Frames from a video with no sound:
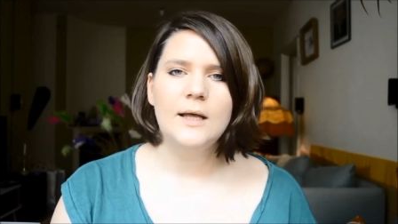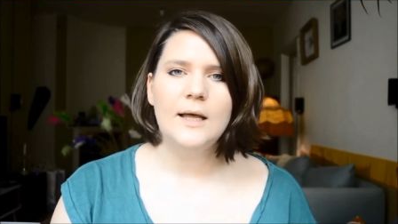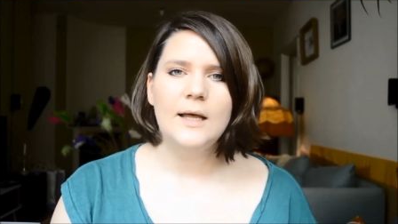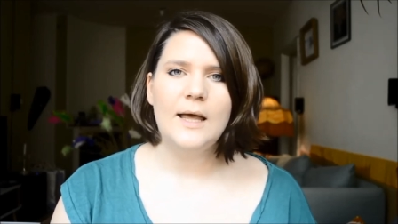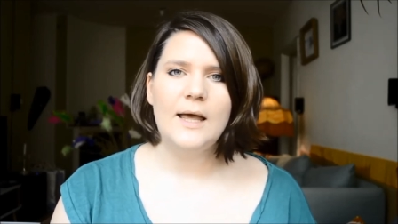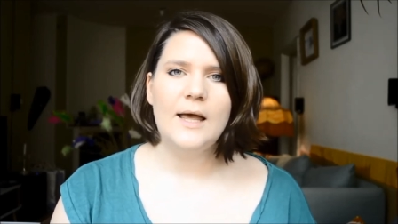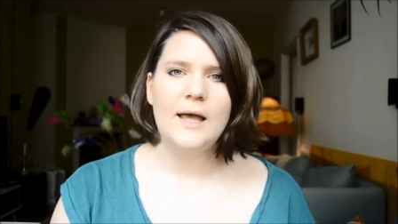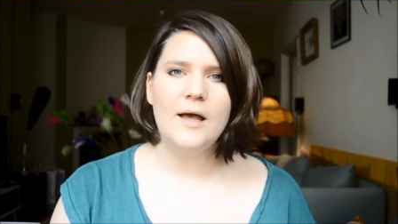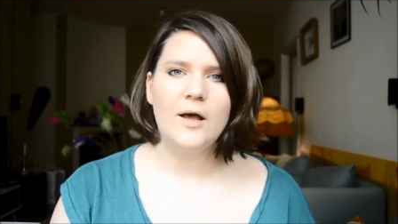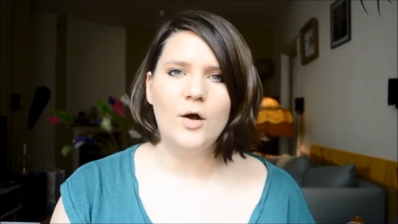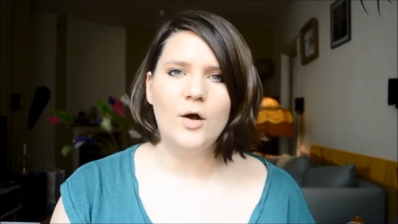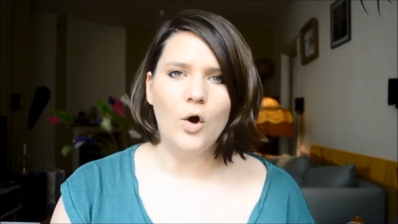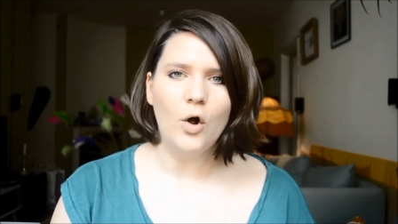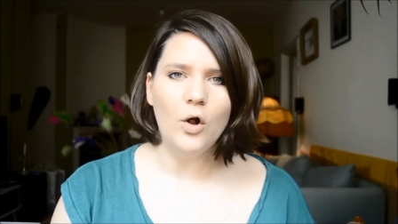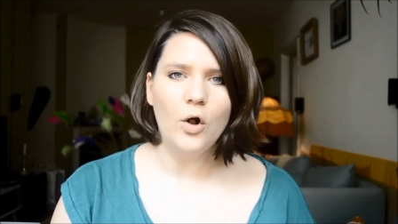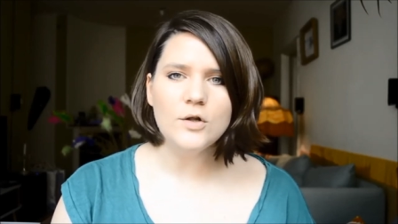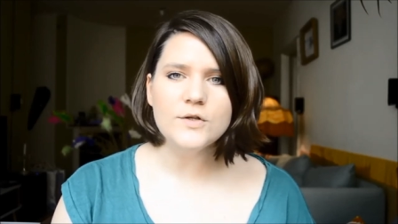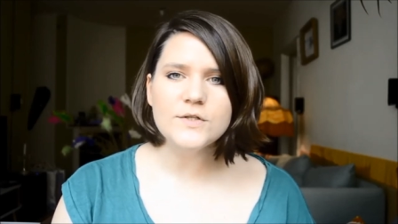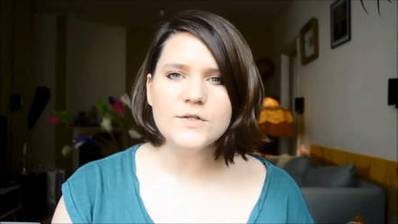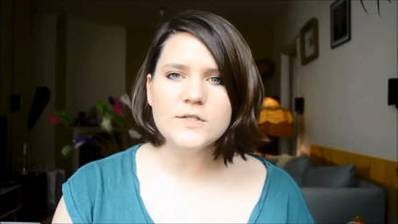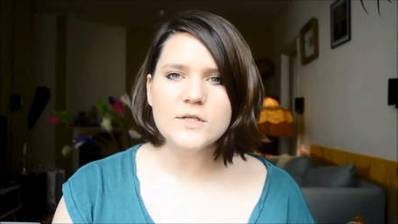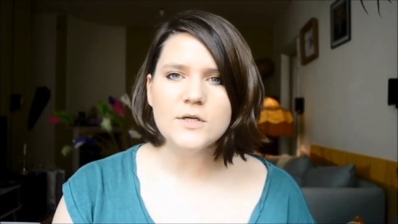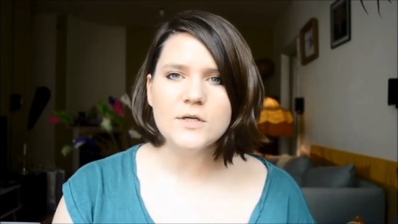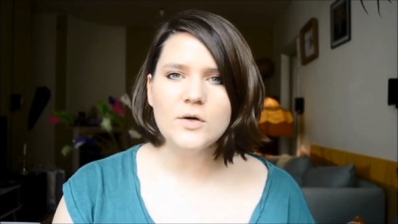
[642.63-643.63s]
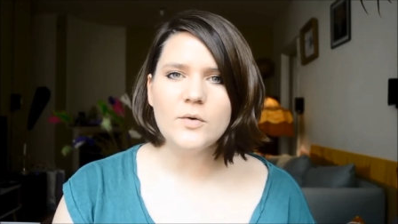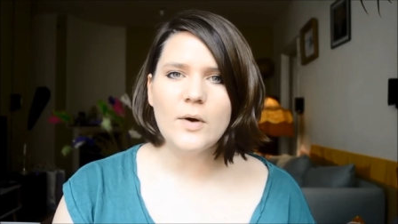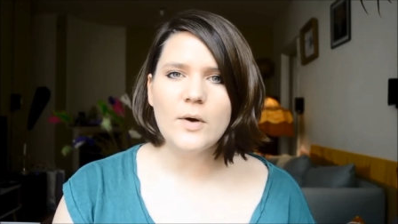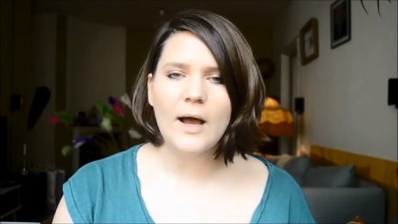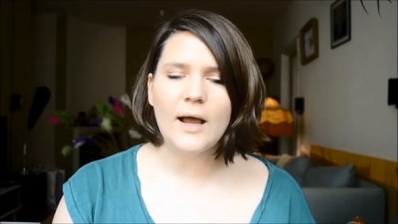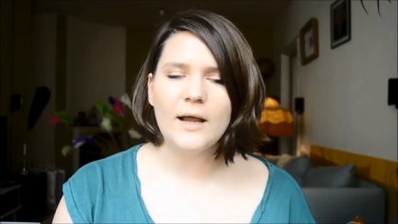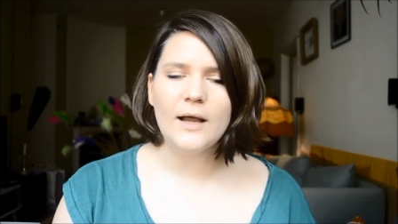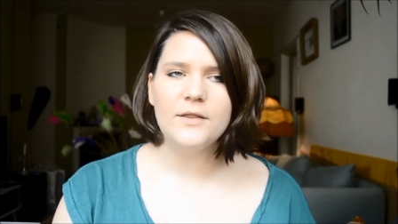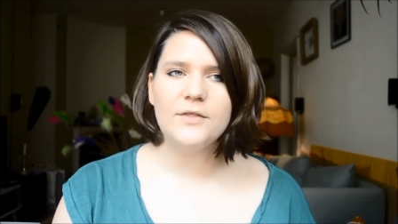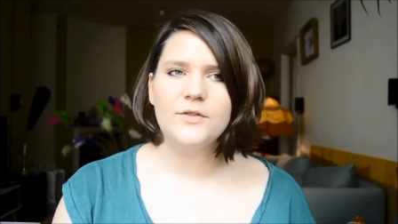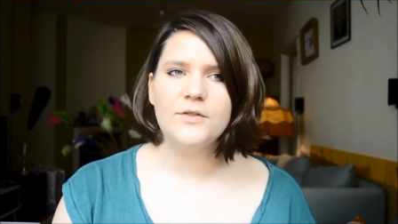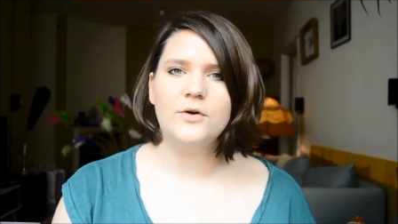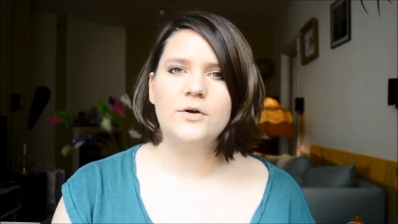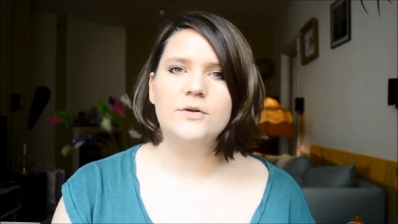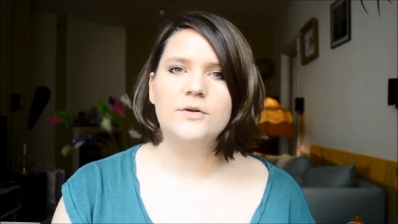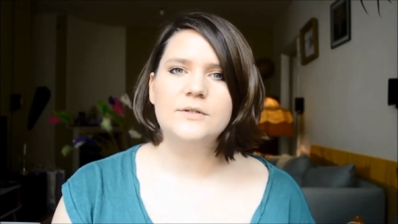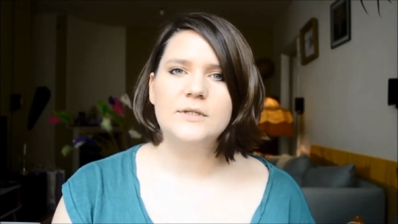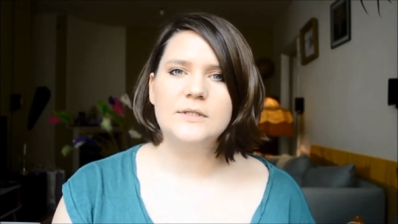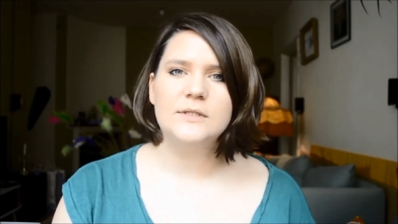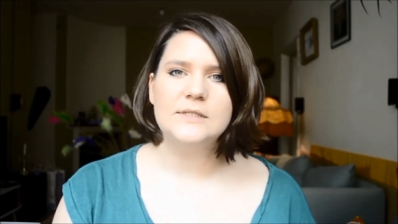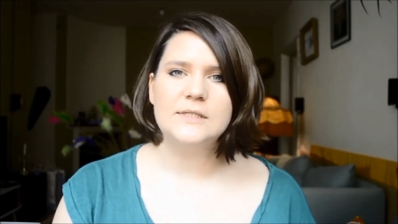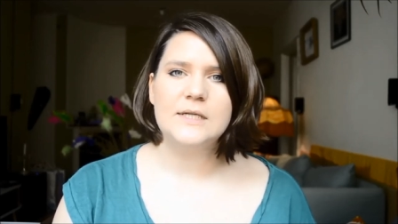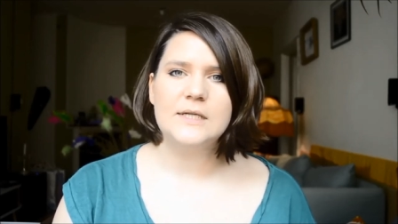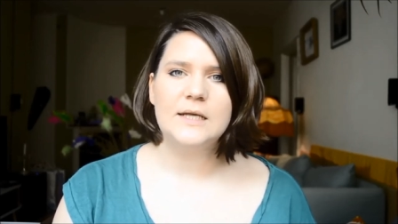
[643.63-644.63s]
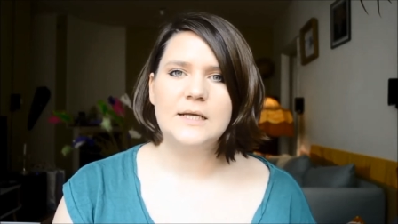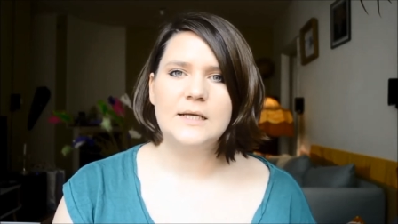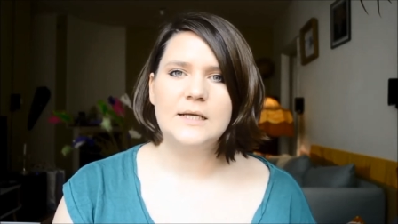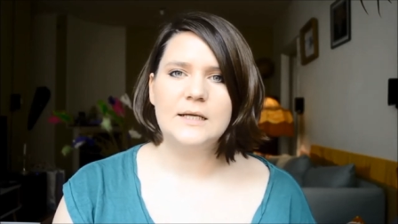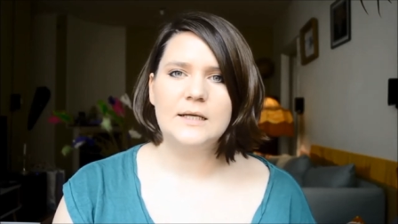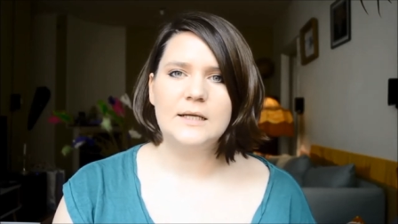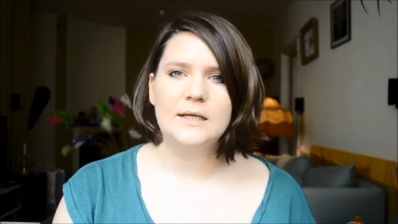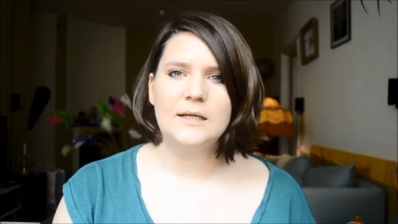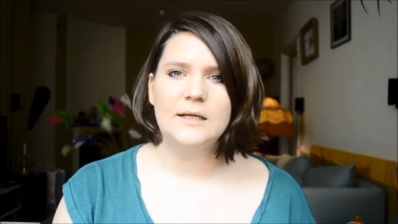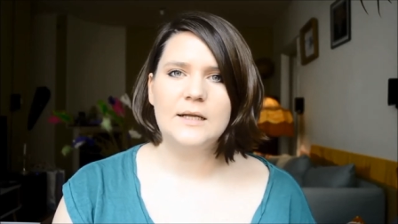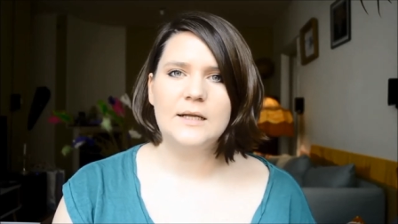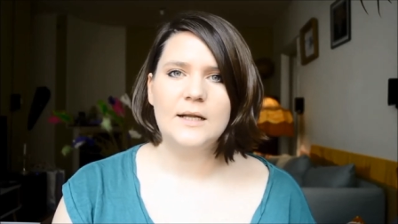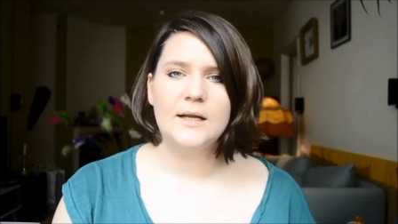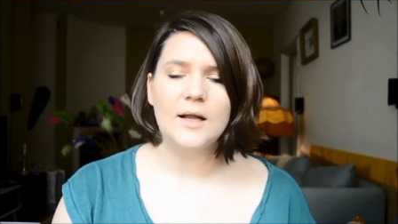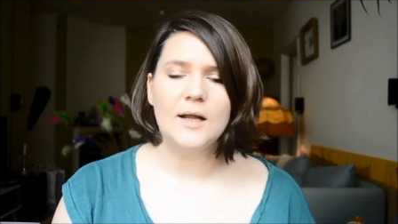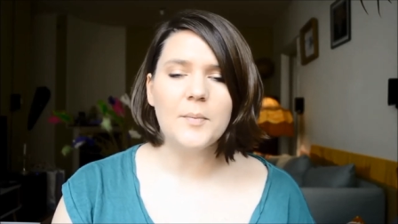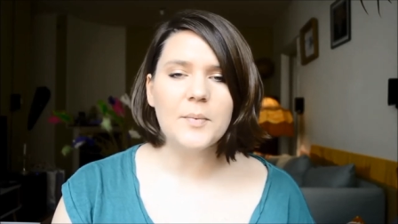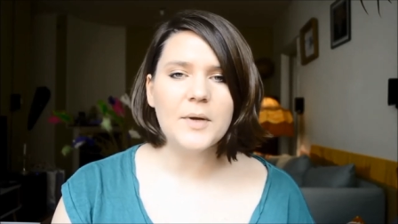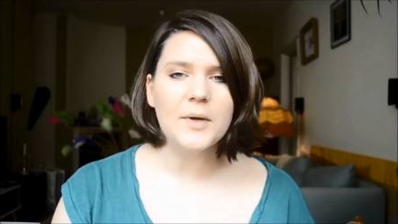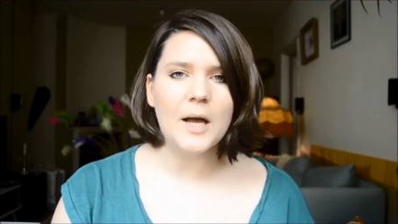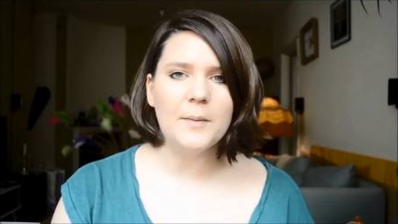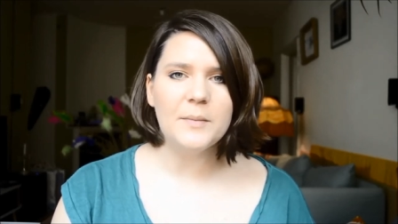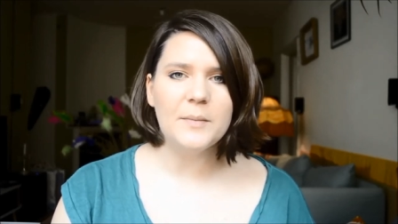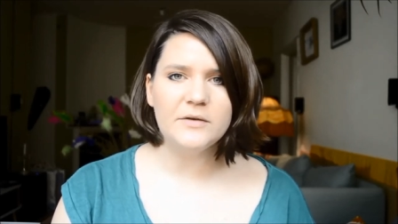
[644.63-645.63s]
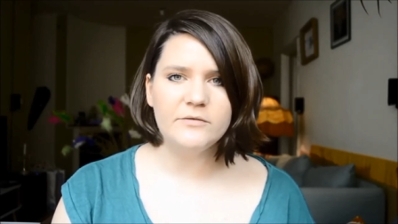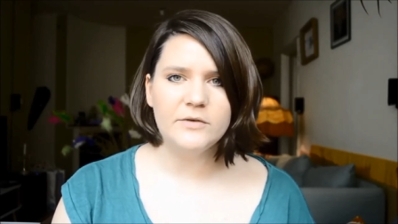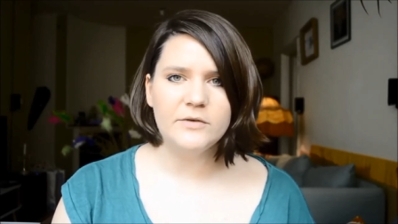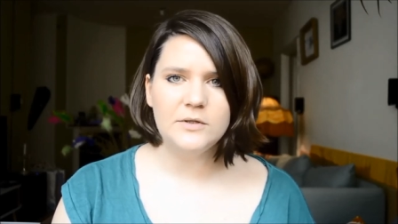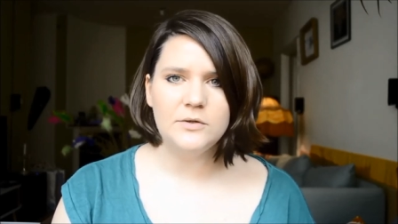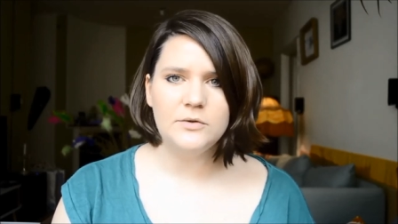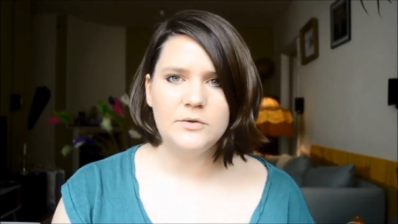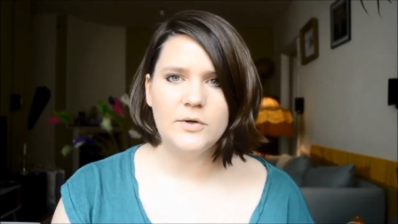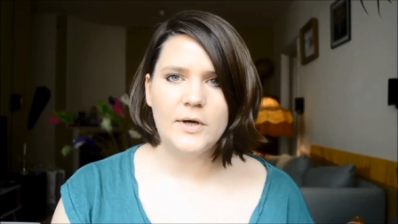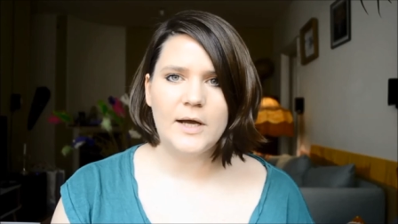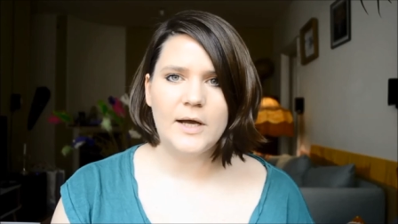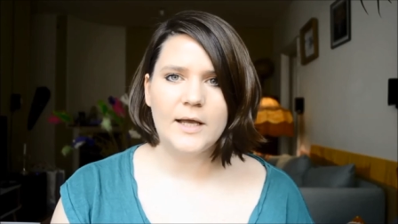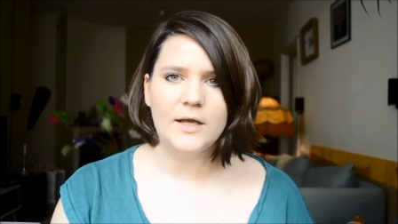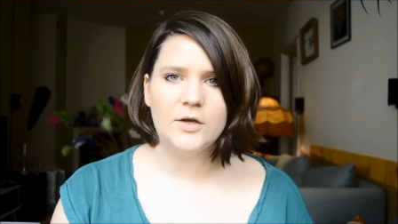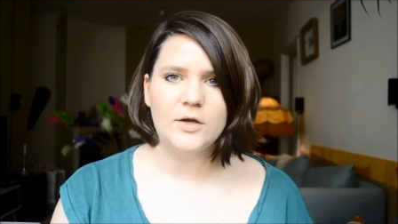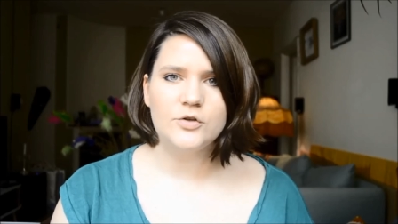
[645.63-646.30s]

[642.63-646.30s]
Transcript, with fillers: Uh, also, I thought that in an upcoming video I